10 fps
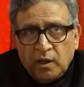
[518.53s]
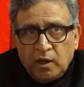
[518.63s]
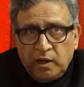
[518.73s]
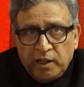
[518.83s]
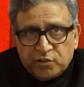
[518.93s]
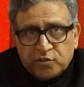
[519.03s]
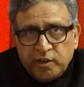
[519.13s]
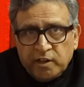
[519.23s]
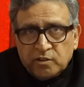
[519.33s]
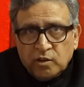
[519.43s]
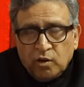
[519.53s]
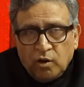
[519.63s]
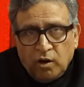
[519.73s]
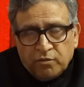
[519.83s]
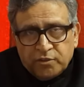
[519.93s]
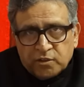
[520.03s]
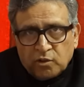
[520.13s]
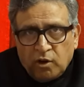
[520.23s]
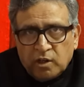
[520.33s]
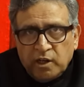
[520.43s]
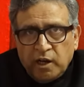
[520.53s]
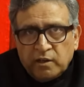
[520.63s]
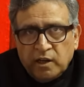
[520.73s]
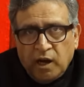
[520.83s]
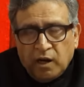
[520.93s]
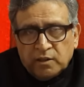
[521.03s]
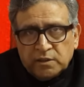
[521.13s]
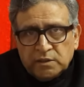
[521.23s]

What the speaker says: Lestrade of the Scotland Yard.